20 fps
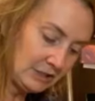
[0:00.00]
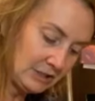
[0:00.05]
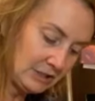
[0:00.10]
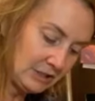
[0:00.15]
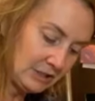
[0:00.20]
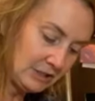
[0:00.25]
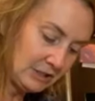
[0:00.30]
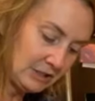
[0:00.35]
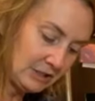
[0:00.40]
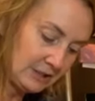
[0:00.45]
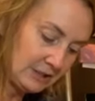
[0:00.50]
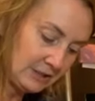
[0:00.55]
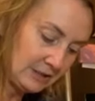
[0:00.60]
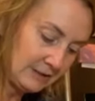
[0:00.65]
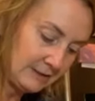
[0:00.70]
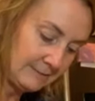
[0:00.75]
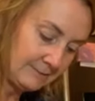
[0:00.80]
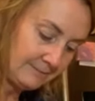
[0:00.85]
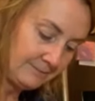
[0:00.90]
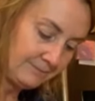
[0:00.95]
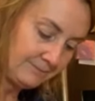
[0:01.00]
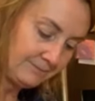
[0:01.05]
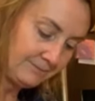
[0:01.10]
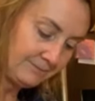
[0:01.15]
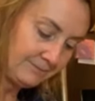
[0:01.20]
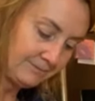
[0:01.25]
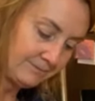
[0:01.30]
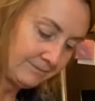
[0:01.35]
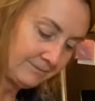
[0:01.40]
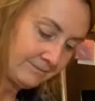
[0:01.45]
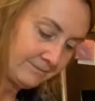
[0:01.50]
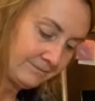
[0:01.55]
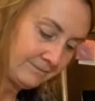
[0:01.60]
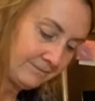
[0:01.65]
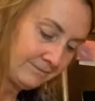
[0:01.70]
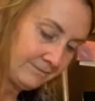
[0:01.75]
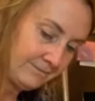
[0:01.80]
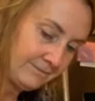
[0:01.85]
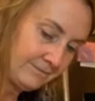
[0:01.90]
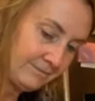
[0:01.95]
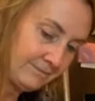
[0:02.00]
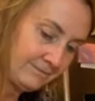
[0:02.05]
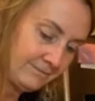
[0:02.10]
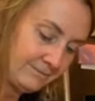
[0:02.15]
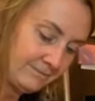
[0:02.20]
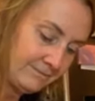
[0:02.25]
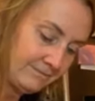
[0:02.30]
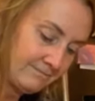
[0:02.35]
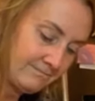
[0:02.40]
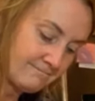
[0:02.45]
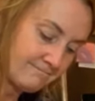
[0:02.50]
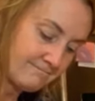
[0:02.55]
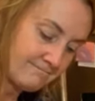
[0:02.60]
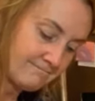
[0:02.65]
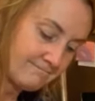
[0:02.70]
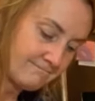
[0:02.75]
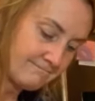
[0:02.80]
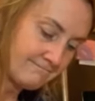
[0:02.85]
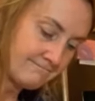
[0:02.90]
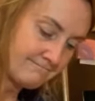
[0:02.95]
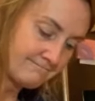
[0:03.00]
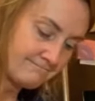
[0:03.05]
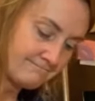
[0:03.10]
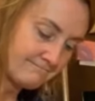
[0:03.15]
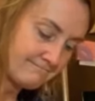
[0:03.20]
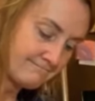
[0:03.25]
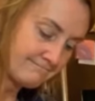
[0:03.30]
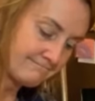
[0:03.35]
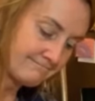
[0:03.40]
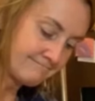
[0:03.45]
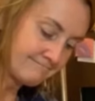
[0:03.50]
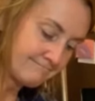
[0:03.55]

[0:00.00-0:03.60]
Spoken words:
Nothing is said.